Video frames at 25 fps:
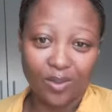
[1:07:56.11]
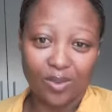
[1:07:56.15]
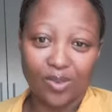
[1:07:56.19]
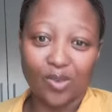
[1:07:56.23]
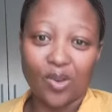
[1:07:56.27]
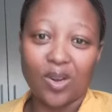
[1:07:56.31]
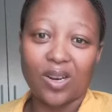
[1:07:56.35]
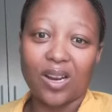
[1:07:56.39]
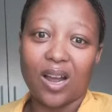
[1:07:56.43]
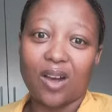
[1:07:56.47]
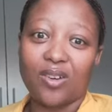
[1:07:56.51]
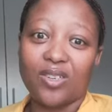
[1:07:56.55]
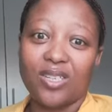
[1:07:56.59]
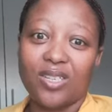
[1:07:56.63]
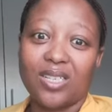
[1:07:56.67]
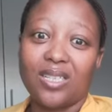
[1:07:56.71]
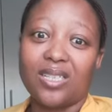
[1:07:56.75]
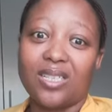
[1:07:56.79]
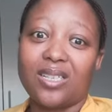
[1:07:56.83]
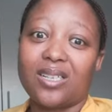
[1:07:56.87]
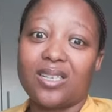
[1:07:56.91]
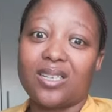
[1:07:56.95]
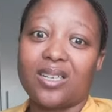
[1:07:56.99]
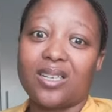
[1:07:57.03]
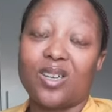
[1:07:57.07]
So now
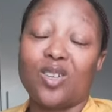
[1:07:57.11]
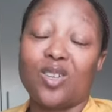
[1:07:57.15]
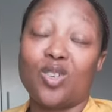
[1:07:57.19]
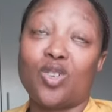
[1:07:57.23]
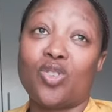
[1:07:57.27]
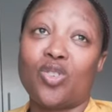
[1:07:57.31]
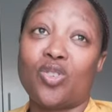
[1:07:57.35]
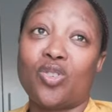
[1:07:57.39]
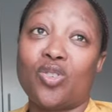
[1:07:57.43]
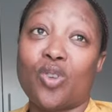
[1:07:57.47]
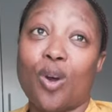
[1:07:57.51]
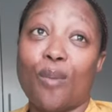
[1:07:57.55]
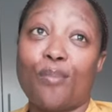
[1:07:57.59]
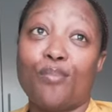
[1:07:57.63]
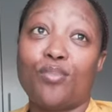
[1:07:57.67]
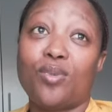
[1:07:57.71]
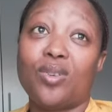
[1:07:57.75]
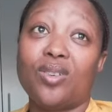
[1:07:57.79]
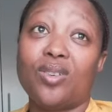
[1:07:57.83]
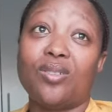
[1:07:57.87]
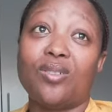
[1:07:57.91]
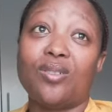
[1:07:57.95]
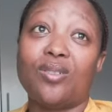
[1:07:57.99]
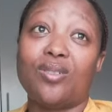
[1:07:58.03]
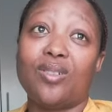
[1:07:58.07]
she's
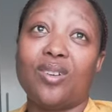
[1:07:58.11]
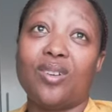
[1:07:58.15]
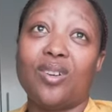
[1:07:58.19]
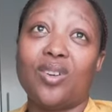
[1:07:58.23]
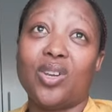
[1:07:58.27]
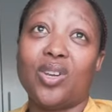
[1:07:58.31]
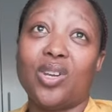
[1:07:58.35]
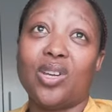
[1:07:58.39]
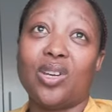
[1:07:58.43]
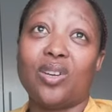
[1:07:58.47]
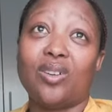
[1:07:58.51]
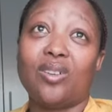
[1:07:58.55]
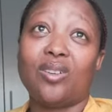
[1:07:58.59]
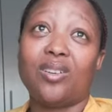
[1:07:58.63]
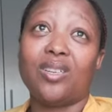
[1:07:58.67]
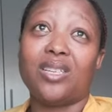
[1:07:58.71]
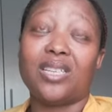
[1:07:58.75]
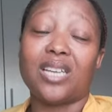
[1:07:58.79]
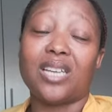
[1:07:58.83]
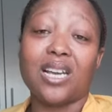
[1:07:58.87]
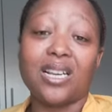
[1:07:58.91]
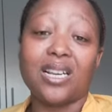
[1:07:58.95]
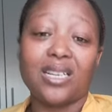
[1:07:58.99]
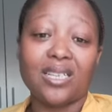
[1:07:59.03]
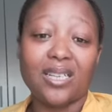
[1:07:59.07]
stopped
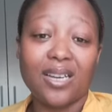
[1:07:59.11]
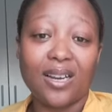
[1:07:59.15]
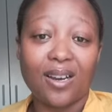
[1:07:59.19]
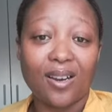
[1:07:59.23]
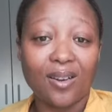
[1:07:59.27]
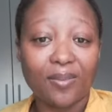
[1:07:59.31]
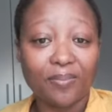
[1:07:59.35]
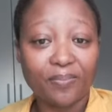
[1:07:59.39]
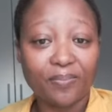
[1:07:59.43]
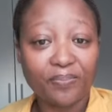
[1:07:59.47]
dating.